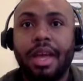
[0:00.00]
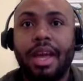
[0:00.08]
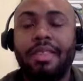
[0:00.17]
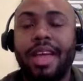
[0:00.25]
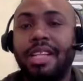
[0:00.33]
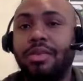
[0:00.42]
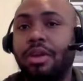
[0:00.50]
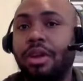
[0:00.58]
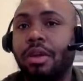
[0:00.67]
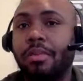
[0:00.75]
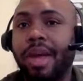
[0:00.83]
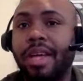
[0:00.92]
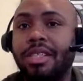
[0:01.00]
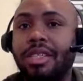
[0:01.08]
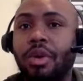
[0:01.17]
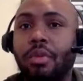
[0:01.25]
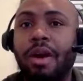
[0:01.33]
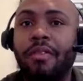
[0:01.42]
And that's what they're going to base
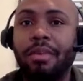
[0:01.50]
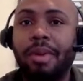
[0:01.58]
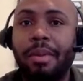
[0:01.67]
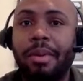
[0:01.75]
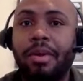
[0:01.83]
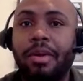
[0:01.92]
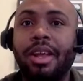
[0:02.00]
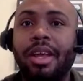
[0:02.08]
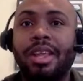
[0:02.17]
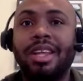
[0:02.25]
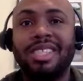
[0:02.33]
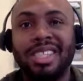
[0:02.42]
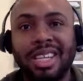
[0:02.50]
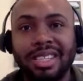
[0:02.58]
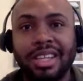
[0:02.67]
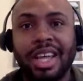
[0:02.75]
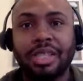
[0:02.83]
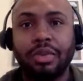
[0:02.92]
your monthly payment on. And
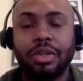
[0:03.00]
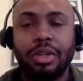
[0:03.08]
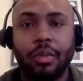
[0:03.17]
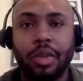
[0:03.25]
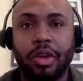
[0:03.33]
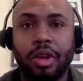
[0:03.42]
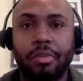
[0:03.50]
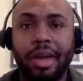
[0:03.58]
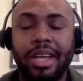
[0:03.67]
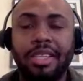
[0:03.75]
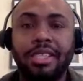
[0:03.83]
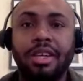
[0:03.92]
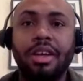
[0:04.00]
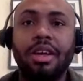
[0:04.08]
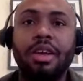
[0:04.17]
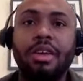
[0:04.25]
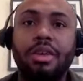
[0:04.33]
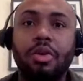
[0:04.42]
essentially, that's what they're going to base
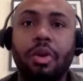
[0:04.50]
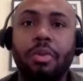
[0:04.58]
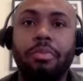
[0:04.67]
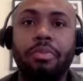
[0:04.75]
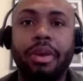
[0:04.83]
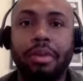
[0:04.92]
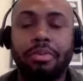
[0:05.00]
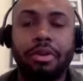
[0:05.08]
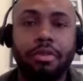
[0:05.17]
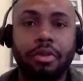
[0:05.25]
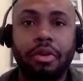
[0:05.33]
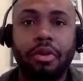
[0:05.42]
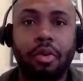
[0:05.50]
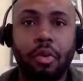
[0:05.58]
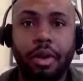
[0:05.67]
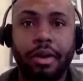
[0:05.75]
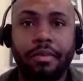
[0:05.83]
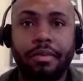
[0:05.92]
your pre approval
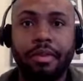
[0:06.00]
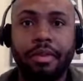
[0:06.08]
on.